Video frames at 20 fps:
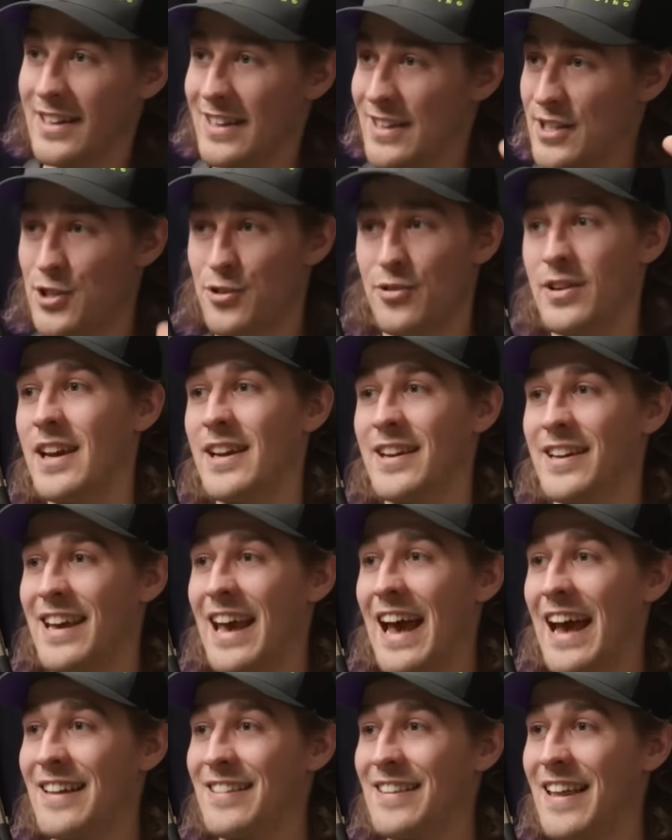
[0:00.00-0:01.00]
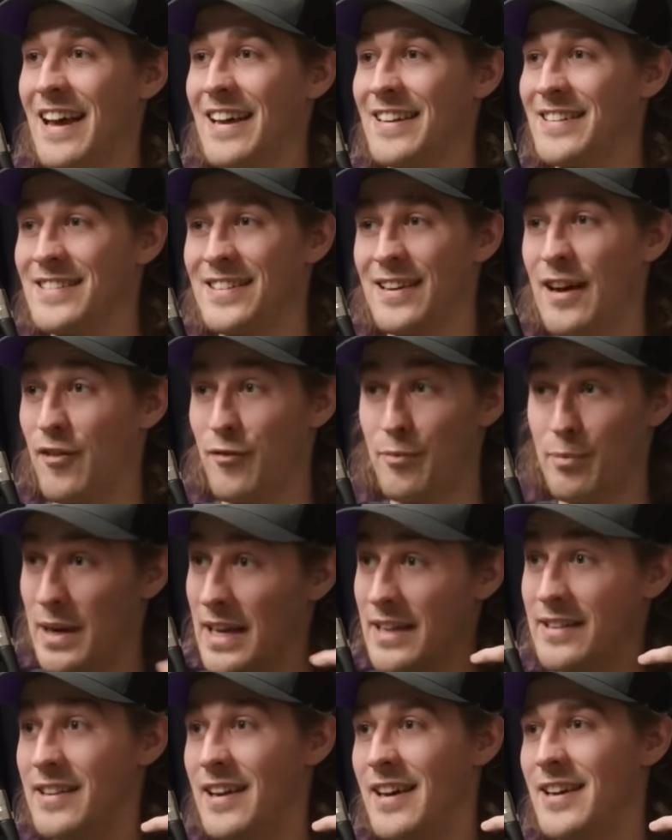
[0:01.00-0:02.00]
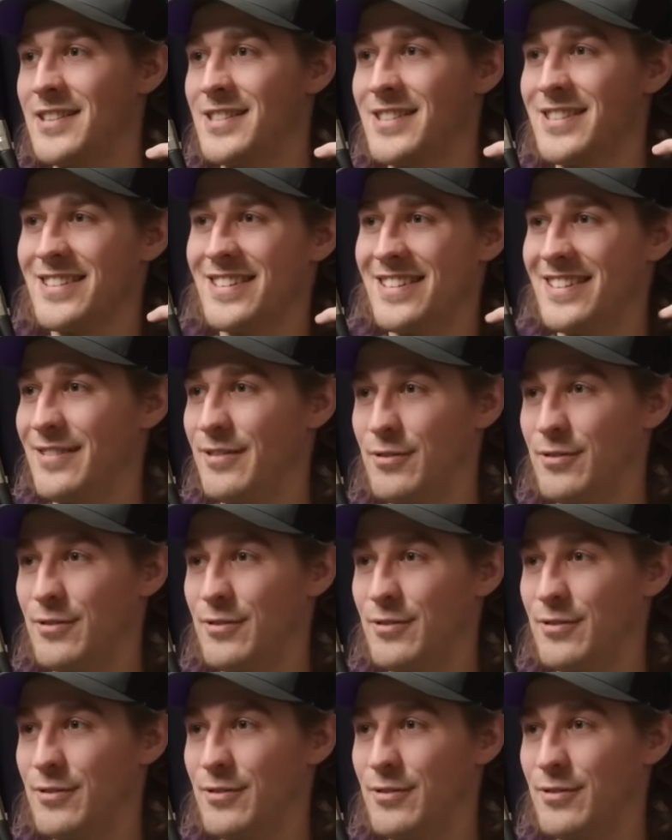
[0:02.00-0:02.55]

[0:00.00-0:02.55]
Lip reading: Straight into CAD land. I've made this.